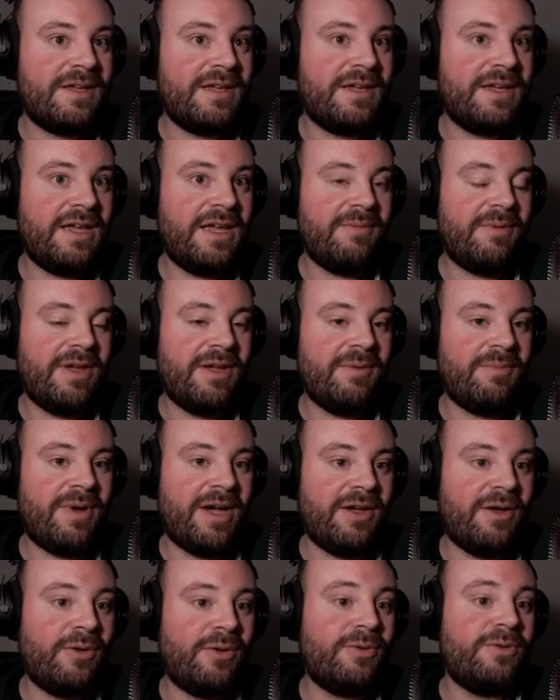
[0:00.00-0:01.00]
in
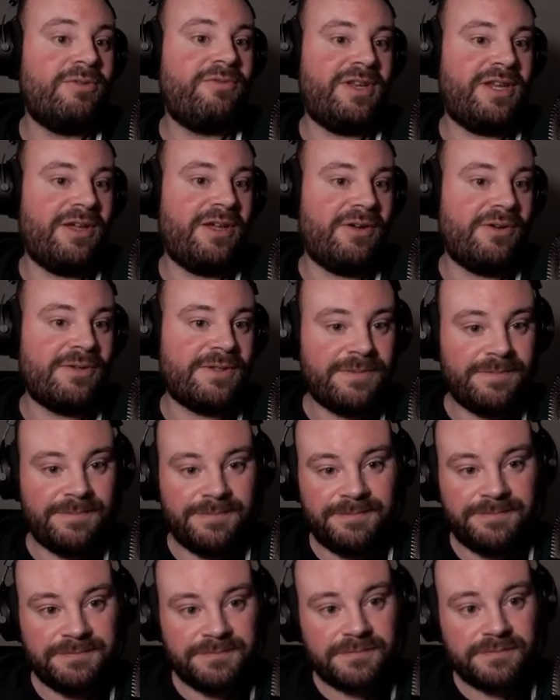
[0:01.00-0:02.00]
my older videos,
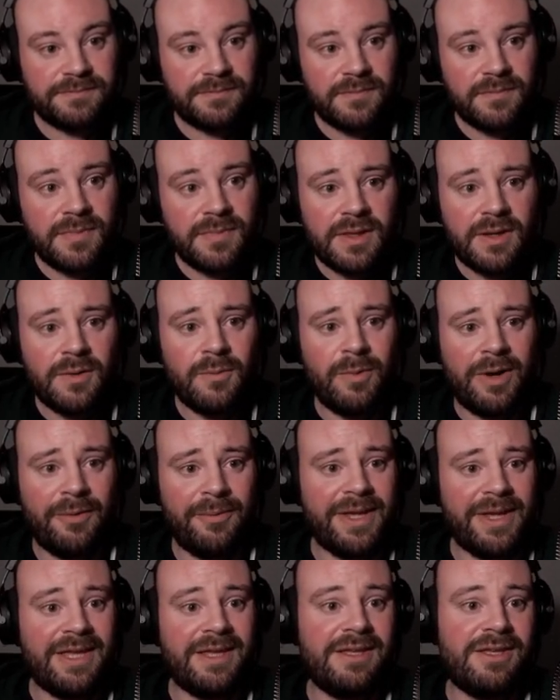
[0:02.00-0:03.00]
where
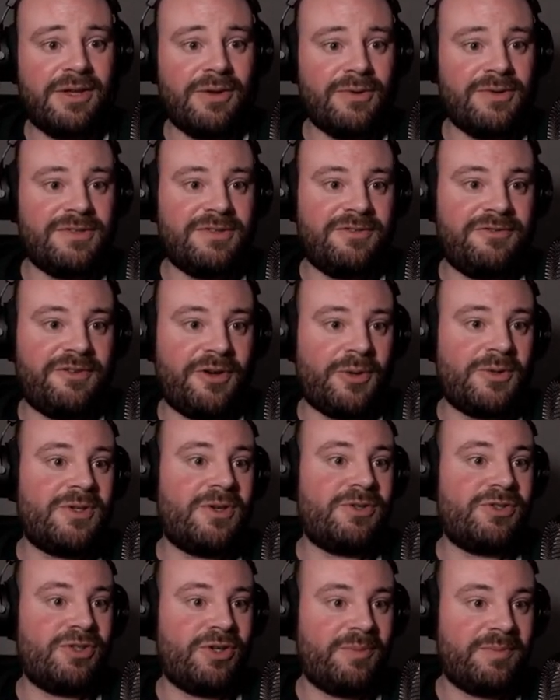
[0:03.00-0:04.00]
we use
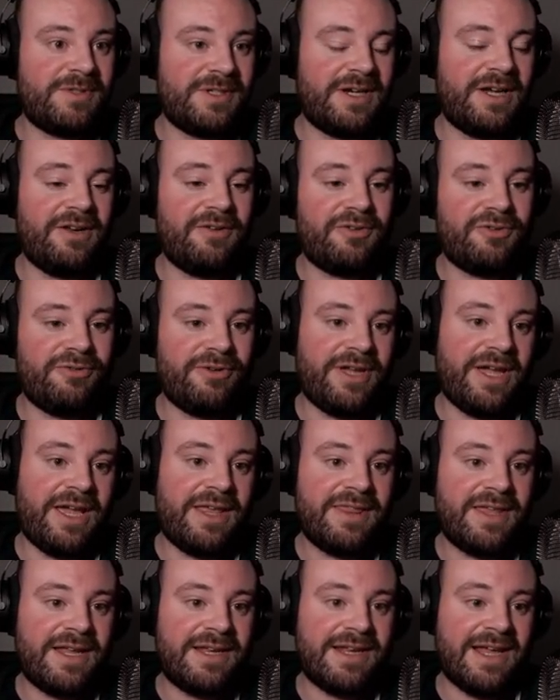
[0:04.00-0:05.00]
Photoshop to kind of
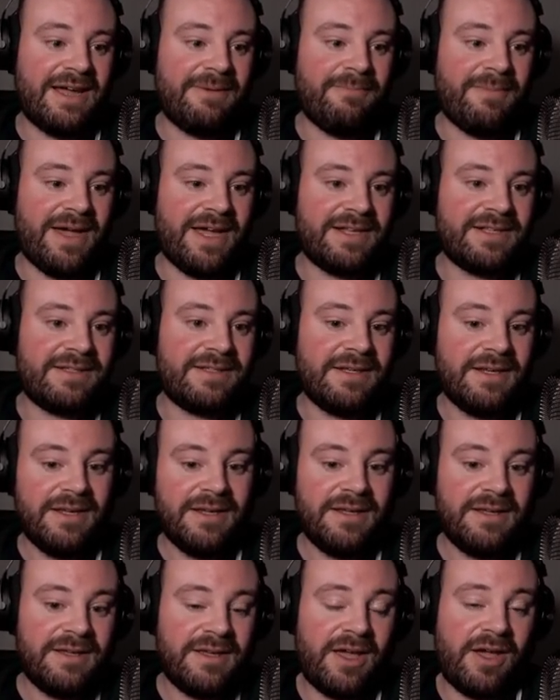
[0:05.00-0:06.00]
create that landmass
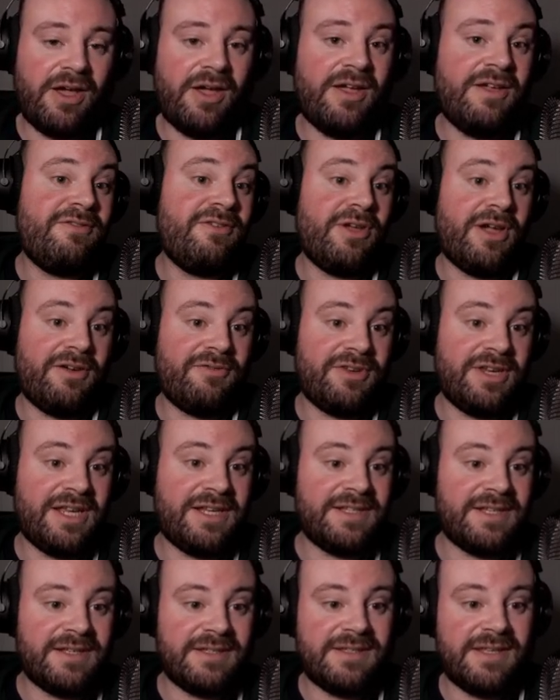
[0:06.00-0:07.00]
if you have an
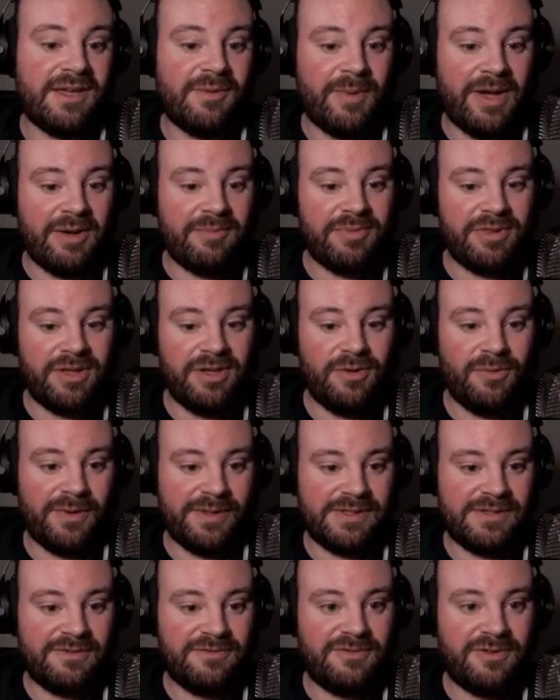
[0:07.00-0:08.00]
existing map that you
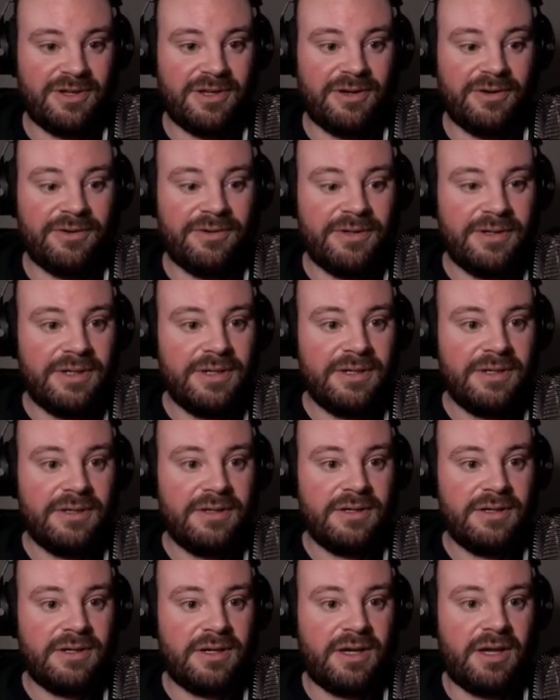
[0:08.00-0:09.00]
want to follow.
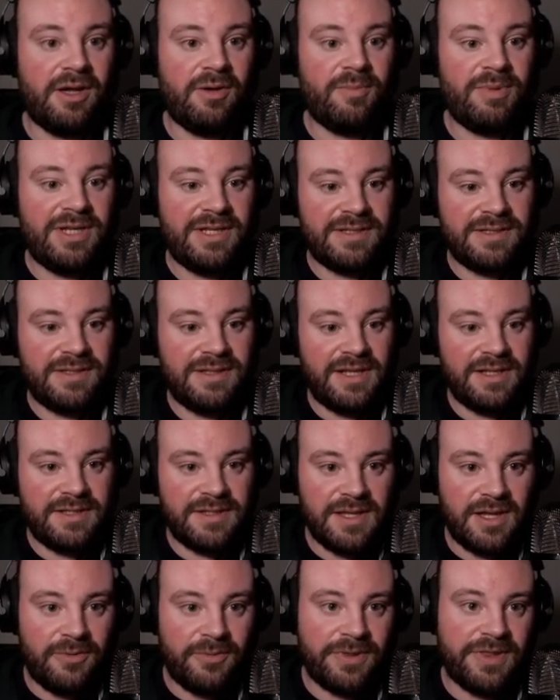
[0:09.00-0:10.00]
But let's
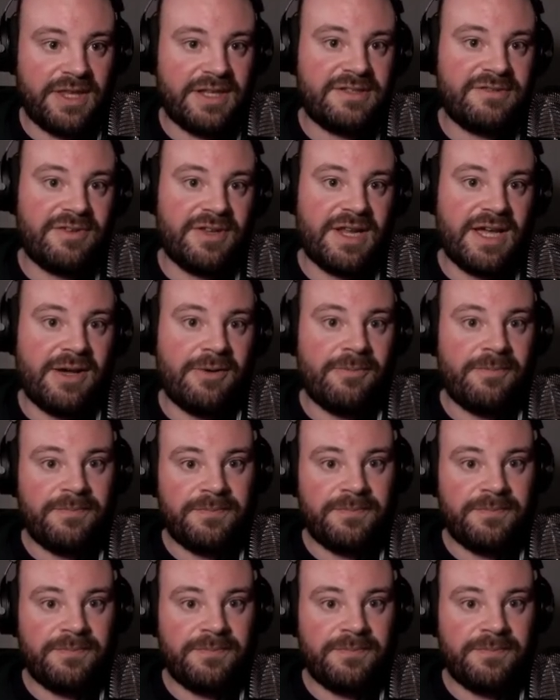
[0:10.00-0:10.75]
start with this for now.